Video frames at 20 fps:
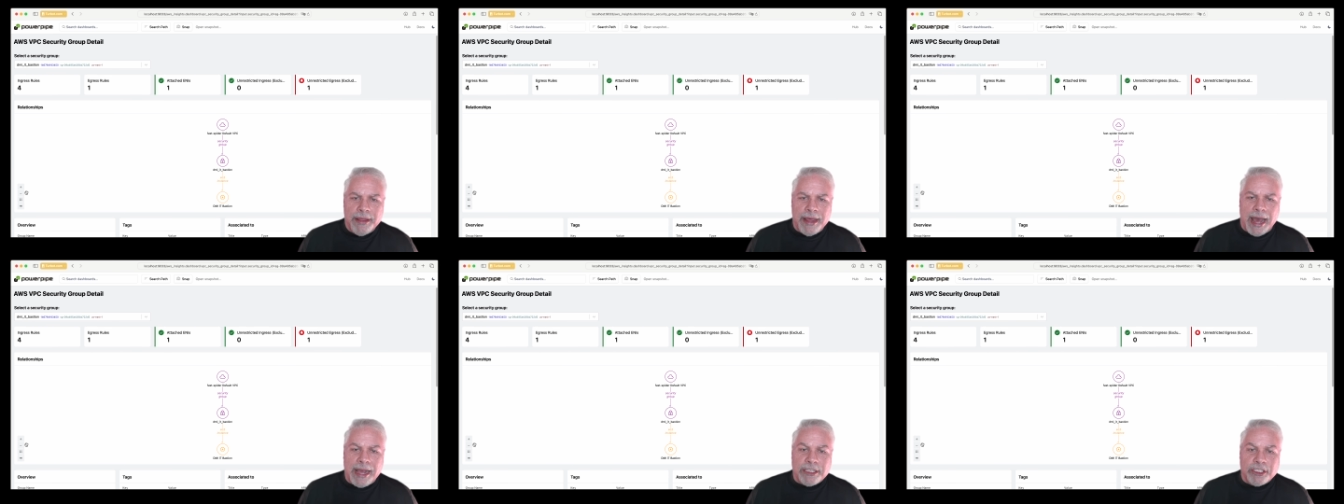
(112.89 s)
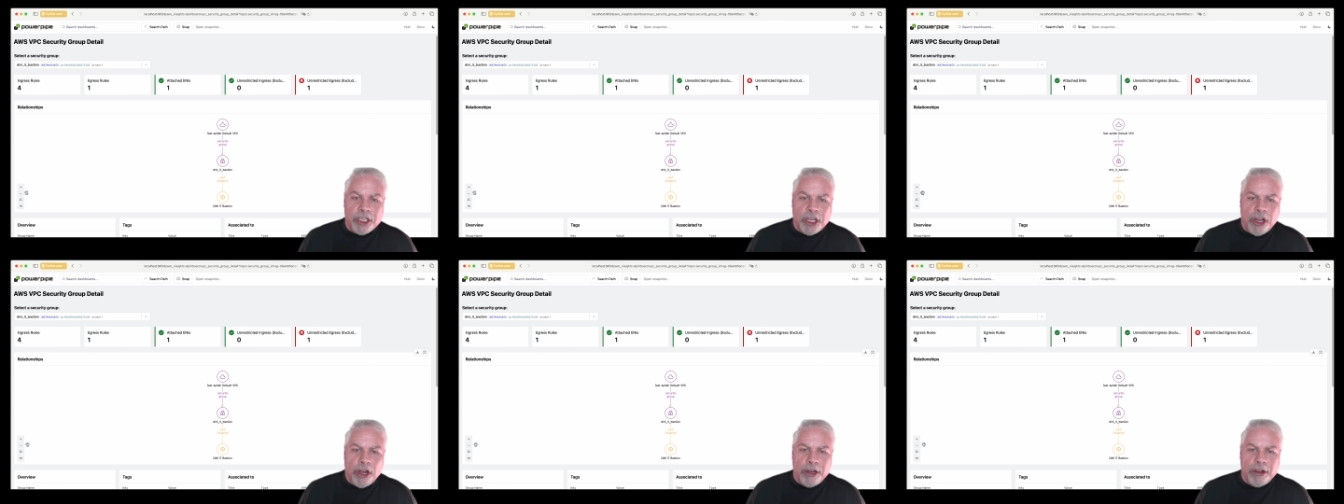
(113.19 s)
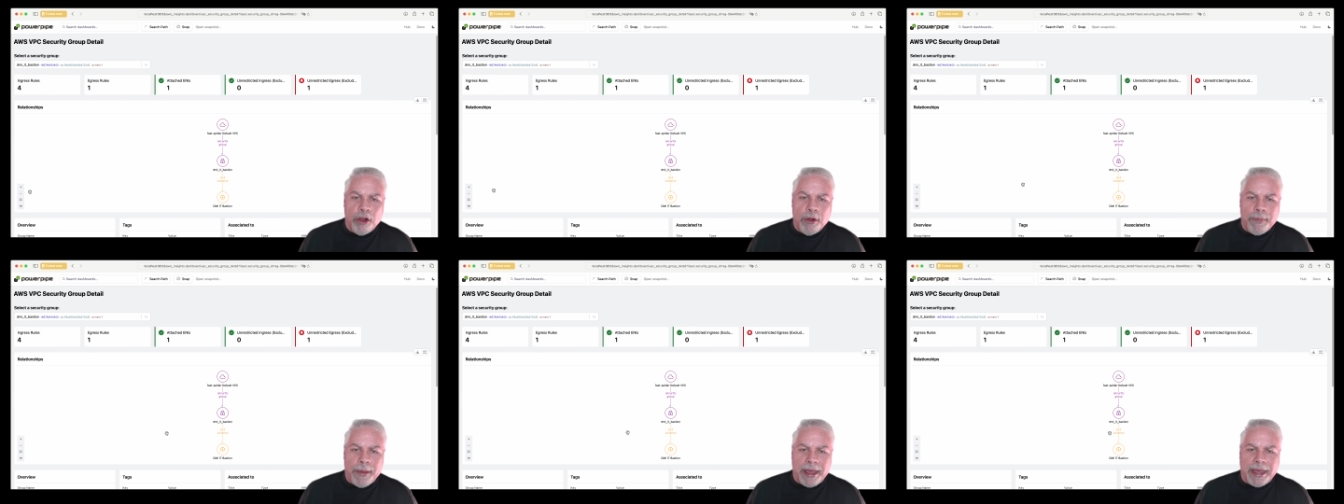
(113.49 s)
That
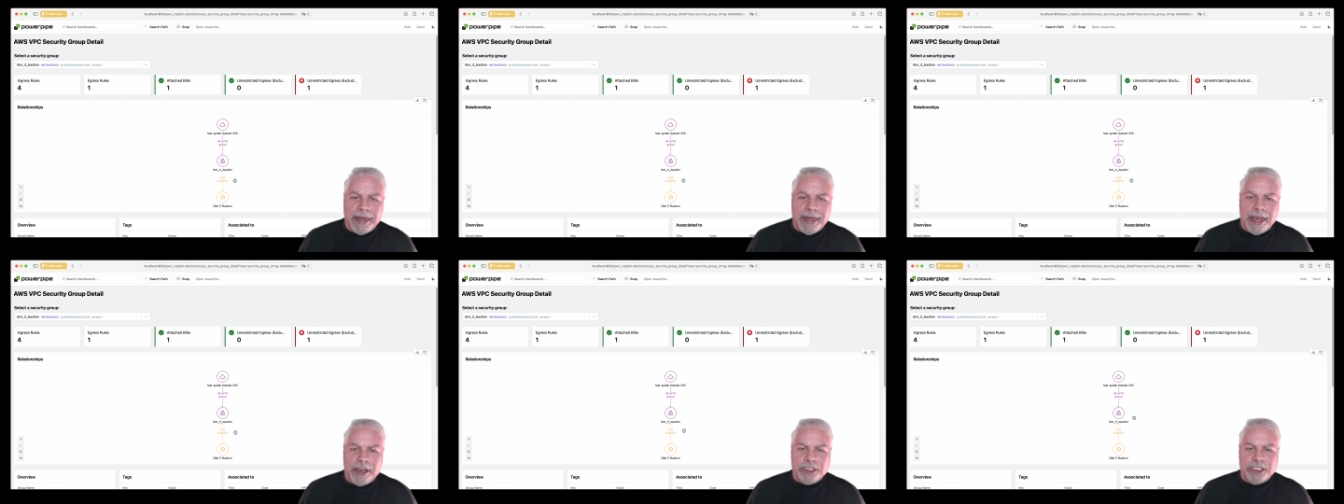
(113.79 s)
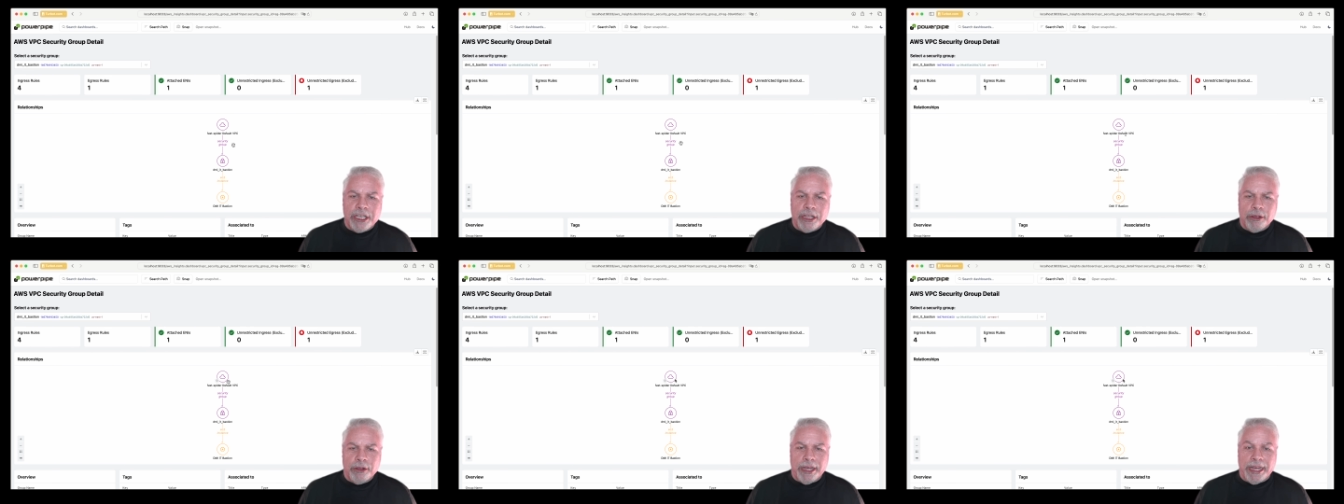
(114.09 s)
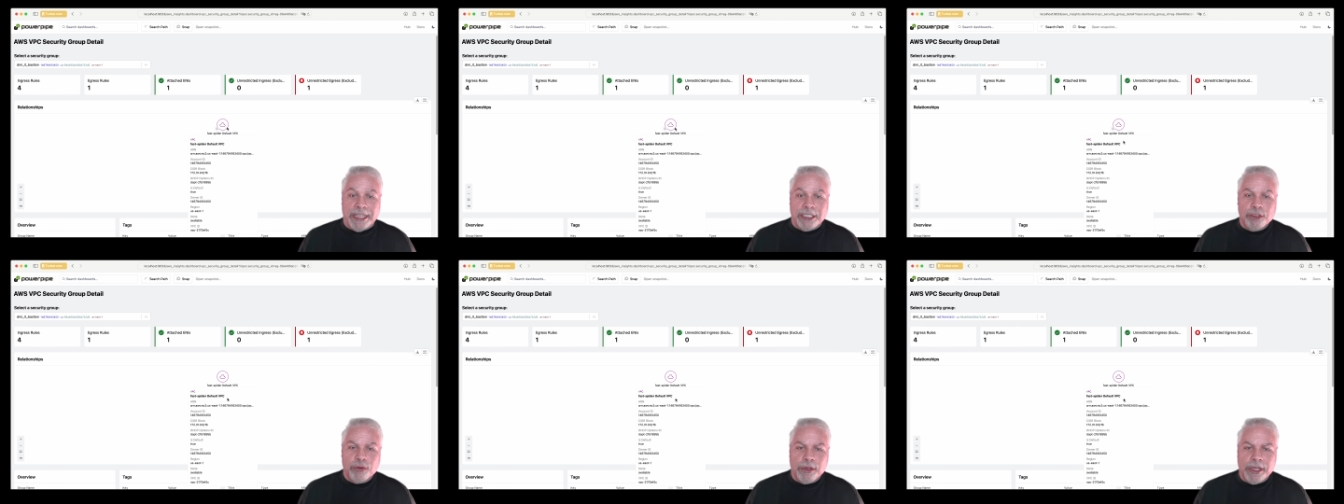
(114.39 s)
security group, I can now see
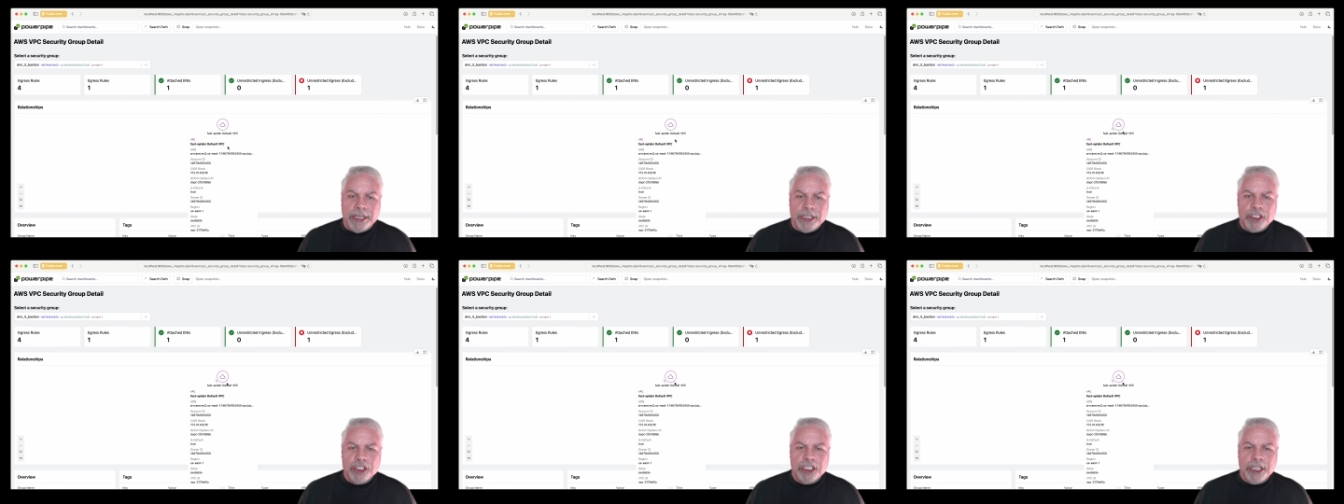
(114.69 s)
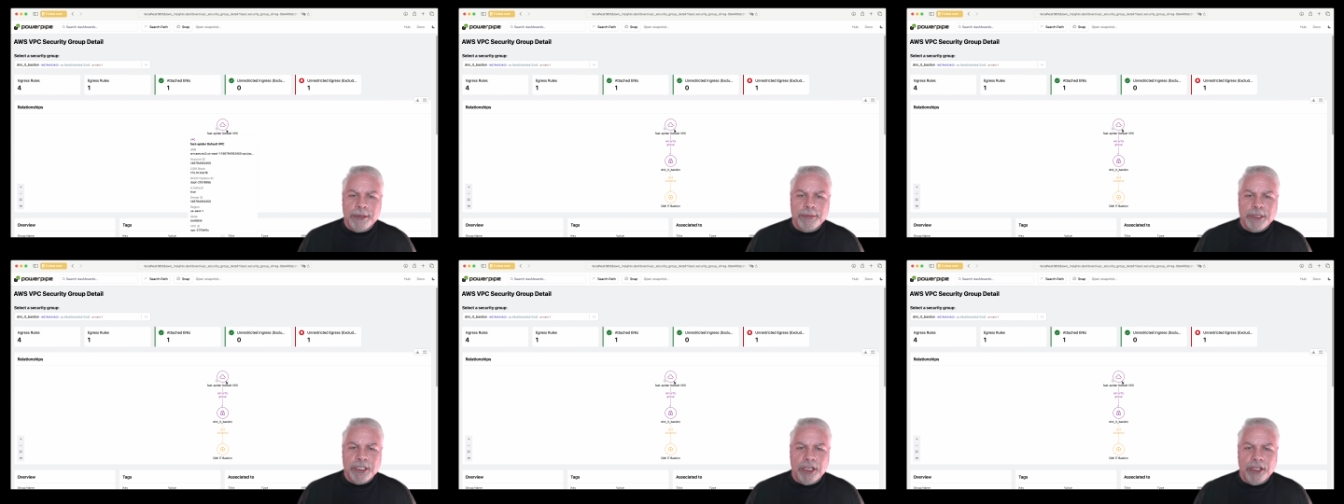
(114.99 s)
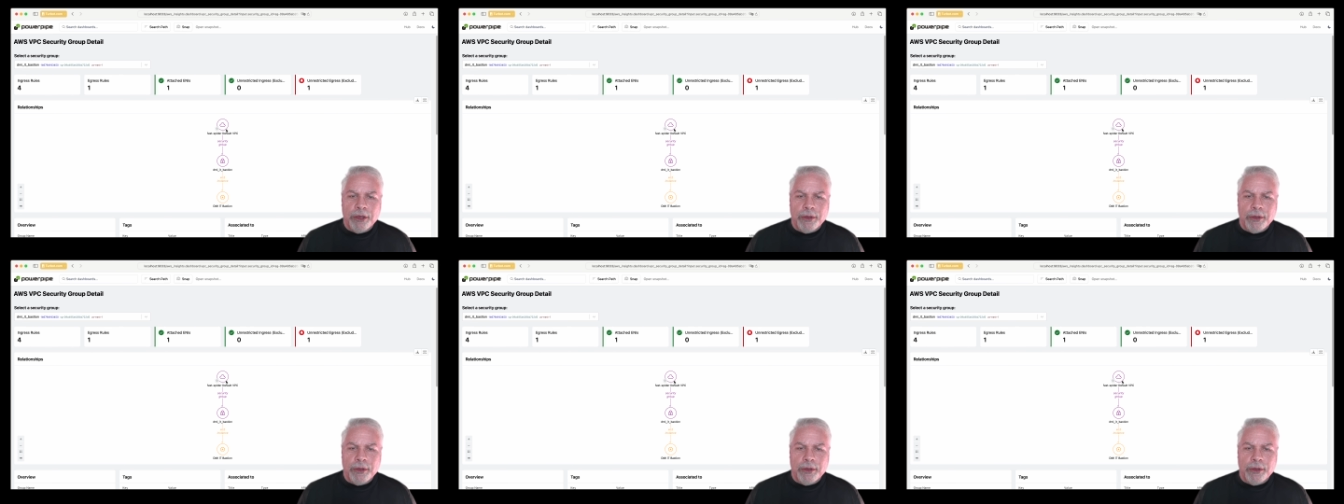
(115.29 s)
its relationships to